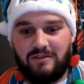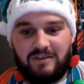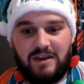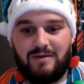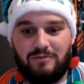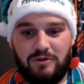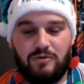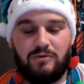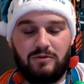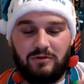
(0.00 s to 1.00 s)
the stadium
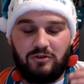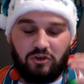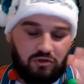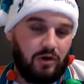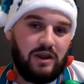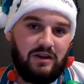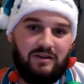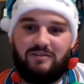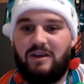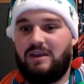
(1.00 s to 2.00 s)
knew you're throwing it to
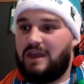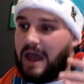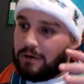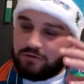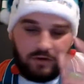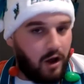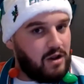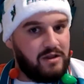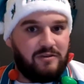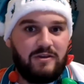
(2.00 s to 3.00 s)
Gesicki. I was
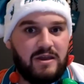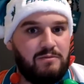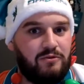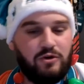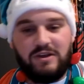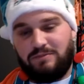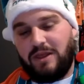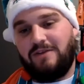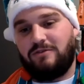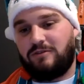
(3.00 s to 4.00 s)
calling Gesicki before they
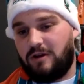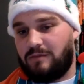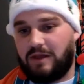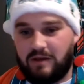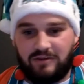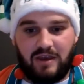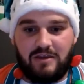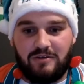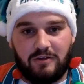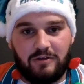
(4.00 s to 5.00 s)
play even started. I'm like,
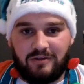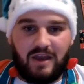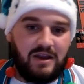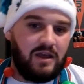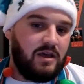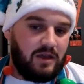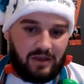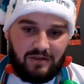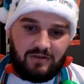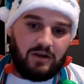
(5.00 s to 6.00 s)
Gesicki's on the side.
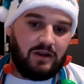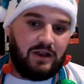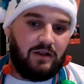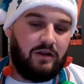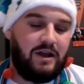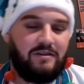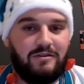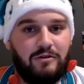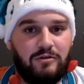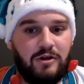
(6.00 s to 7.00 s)
He's going to get a
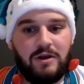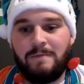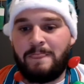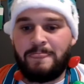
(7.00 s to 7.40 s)
nice little look.